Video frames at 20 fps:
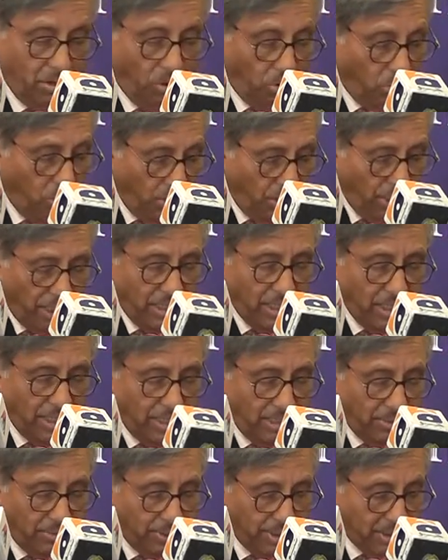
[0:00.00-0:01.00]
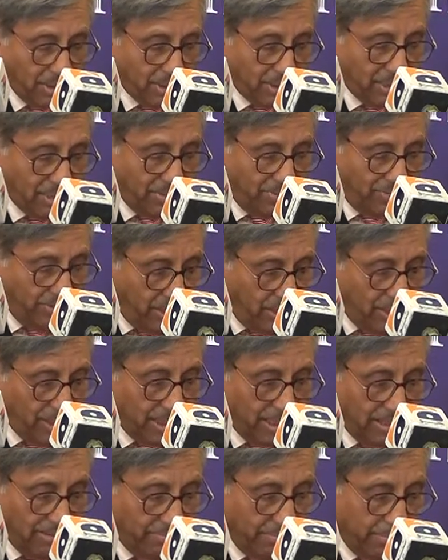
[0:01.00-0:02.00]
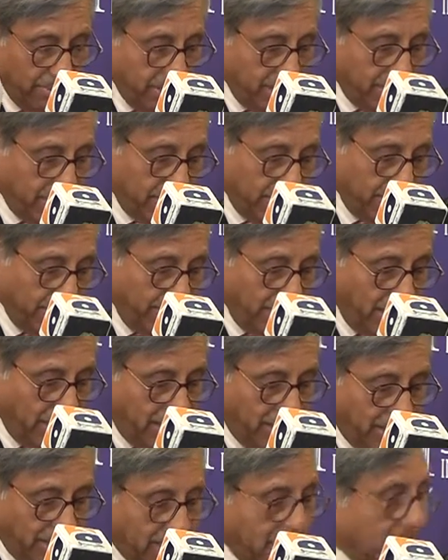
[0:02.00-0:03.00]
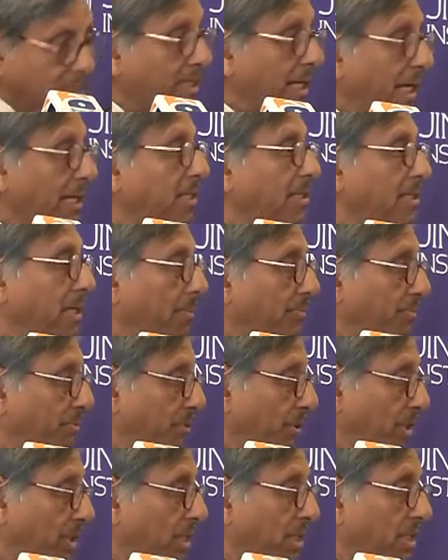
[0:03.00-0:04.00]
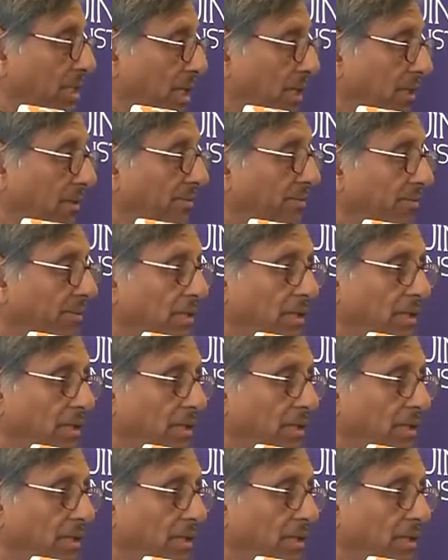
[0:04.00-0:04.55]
or in dealing with the civilian government that stands up for itself,